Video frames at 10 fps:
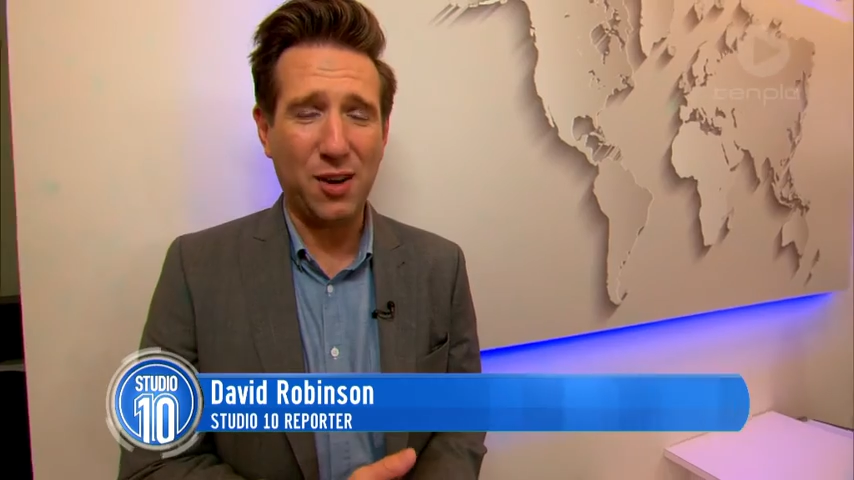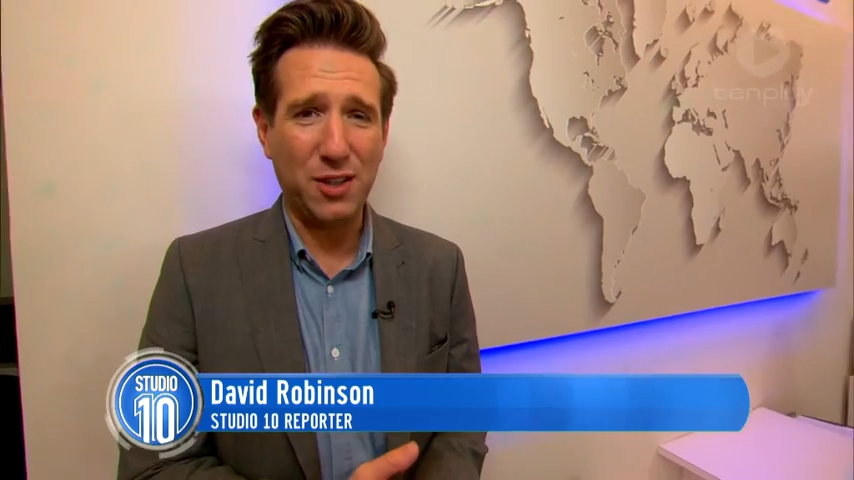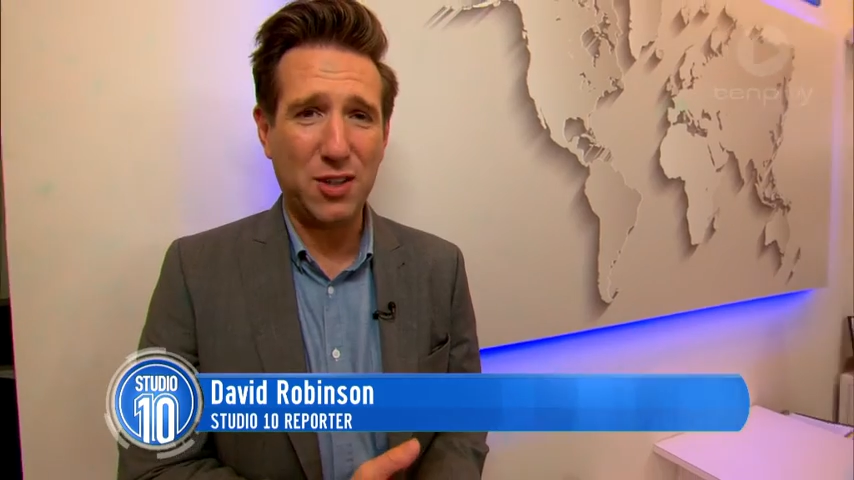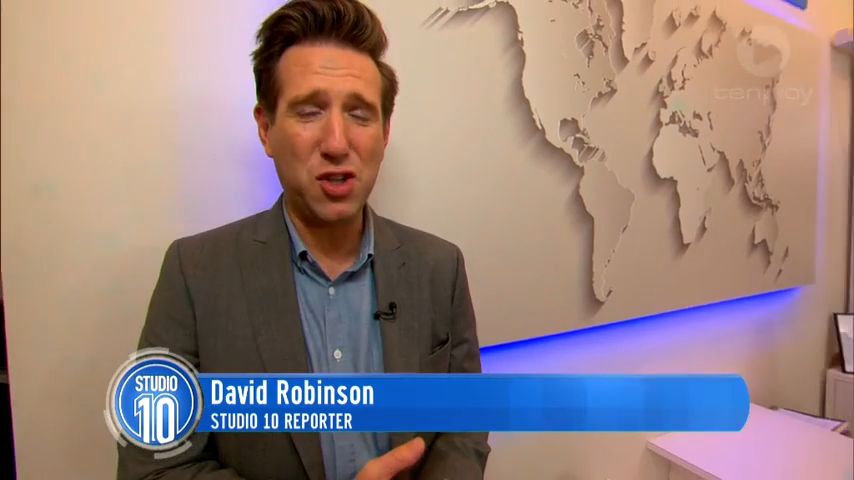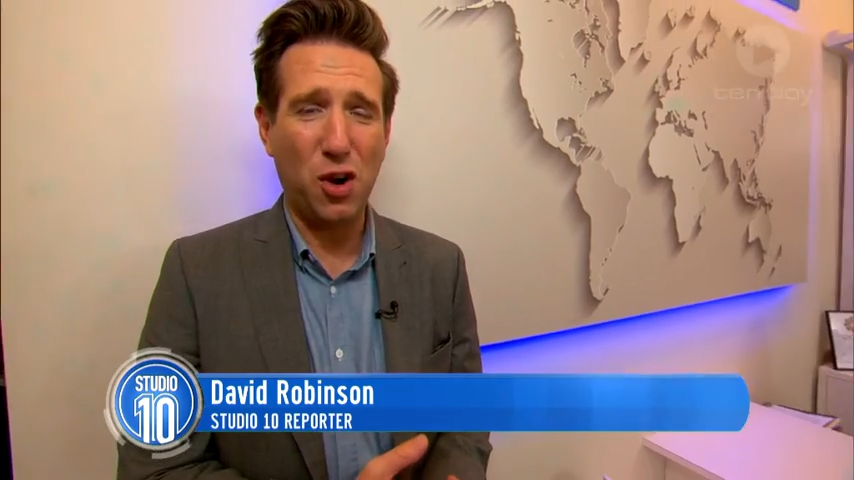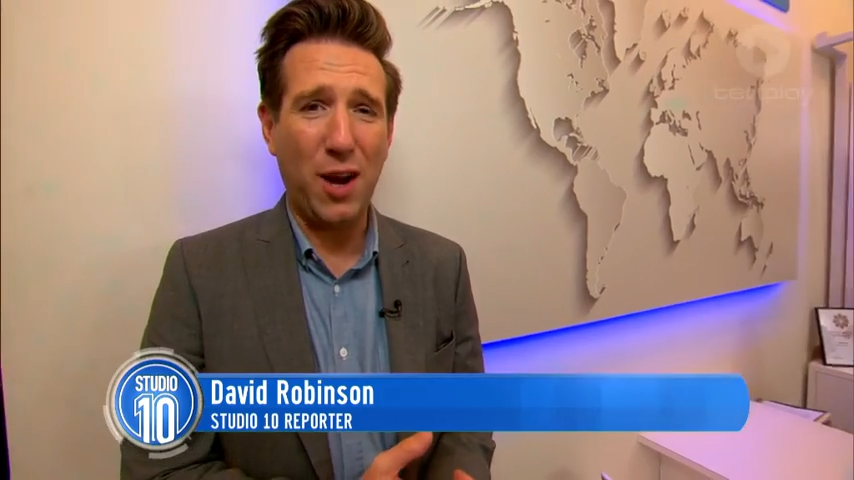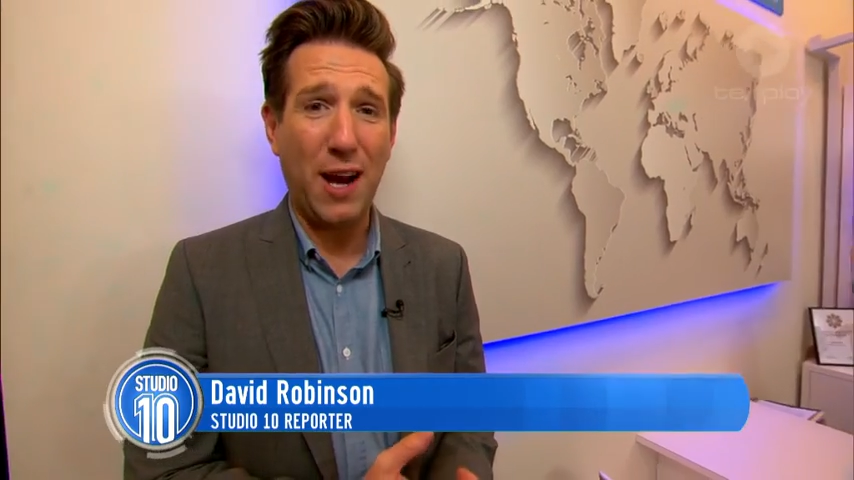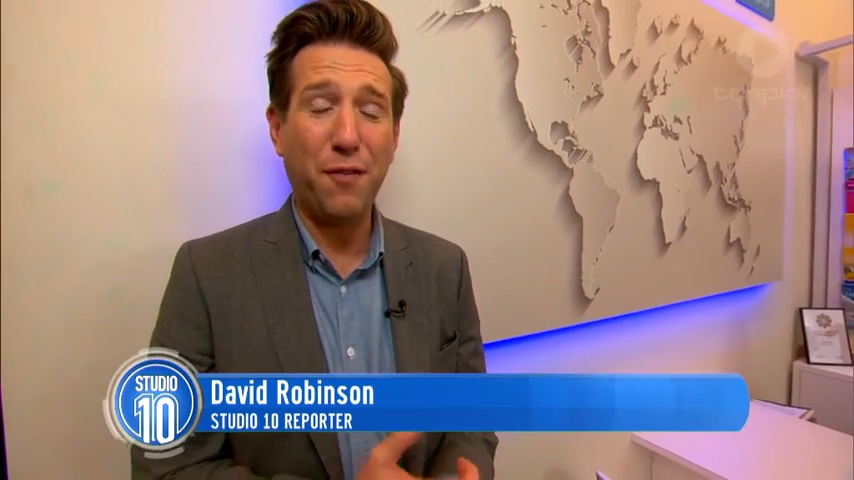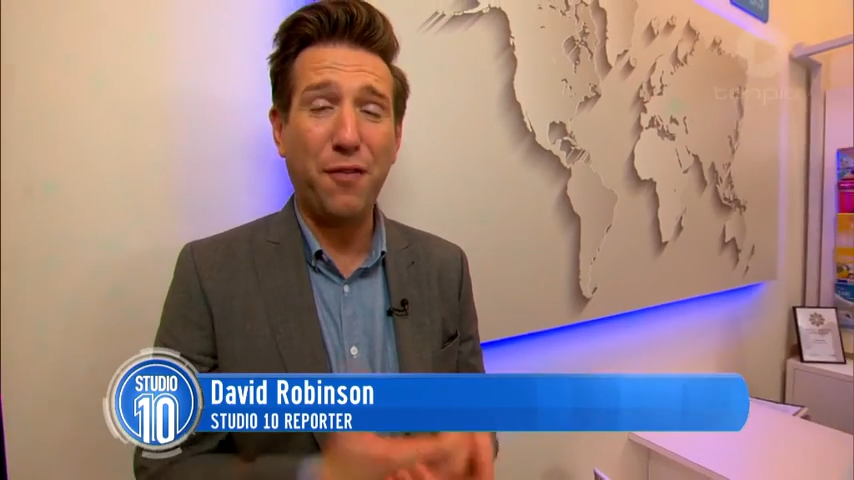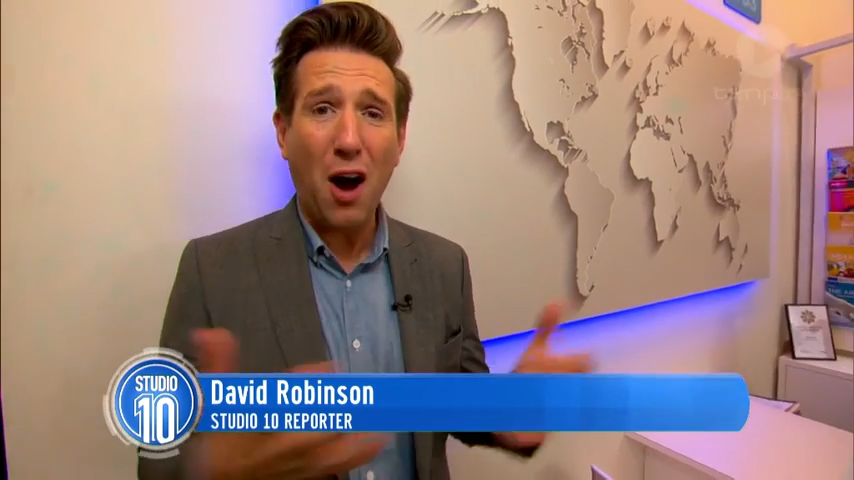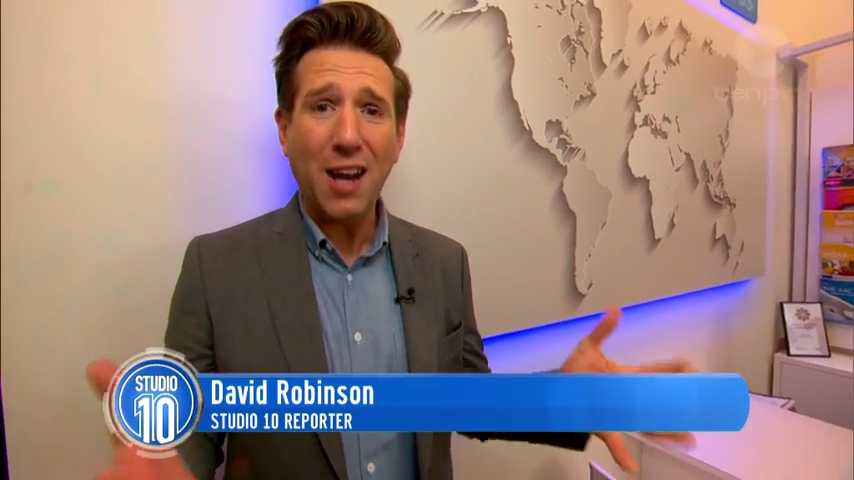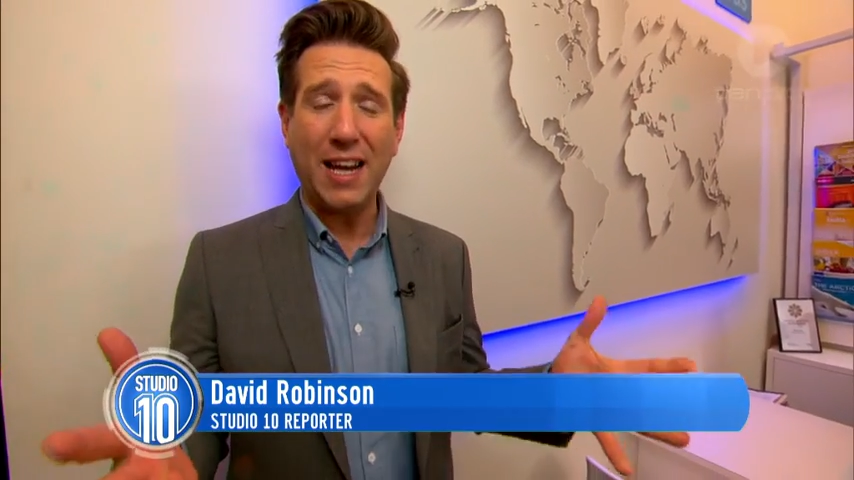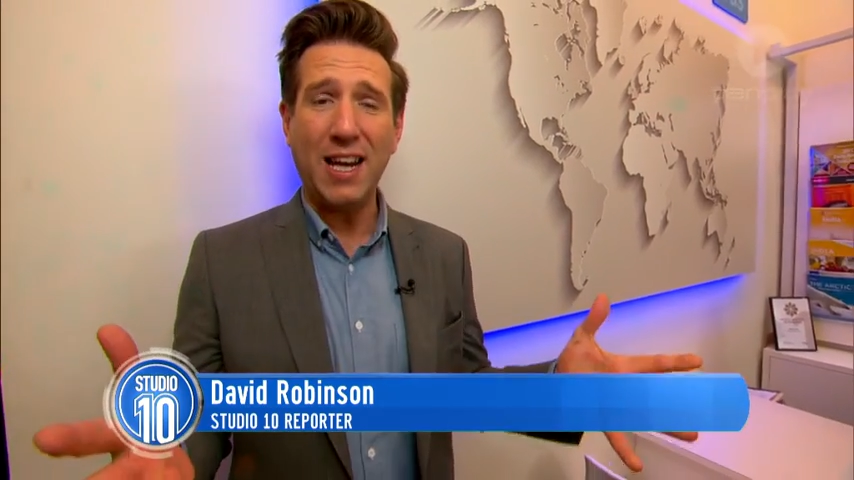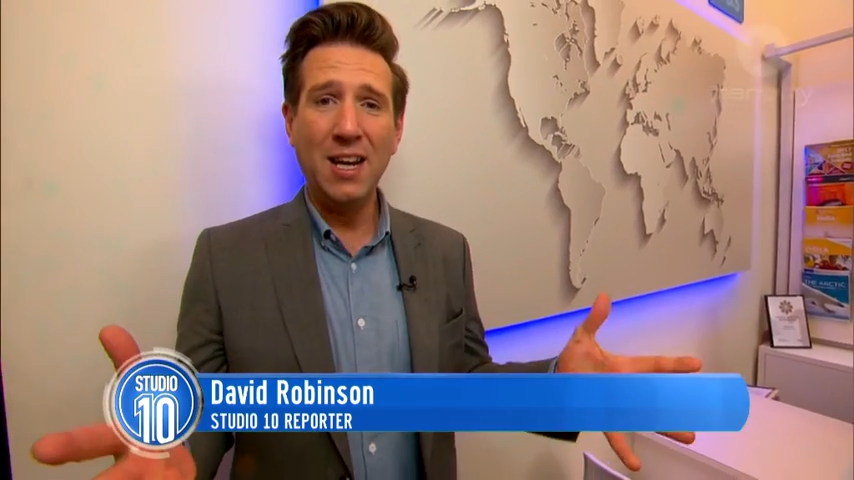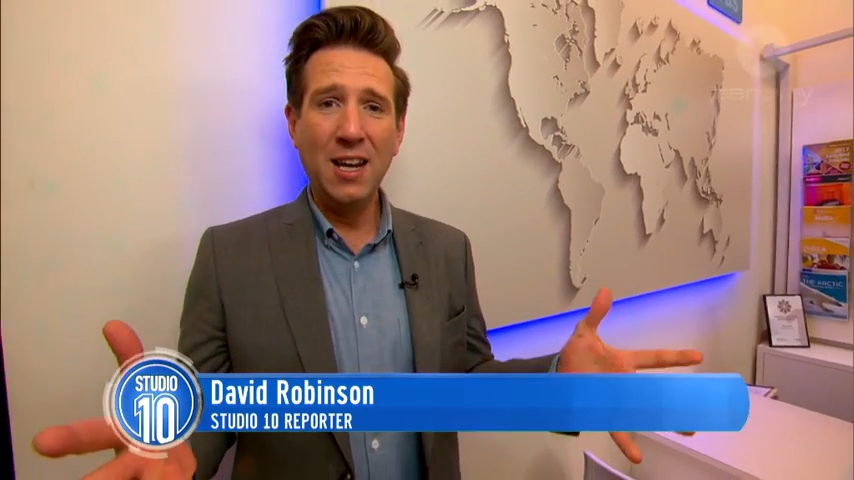on this show, and
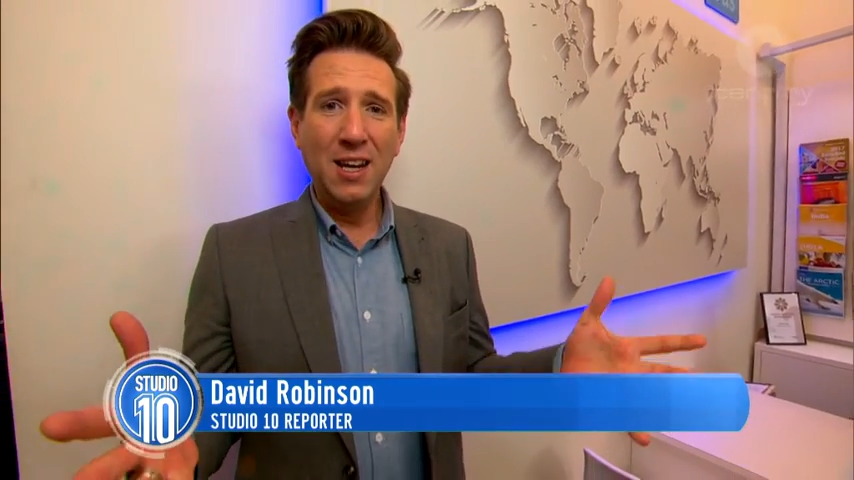finally,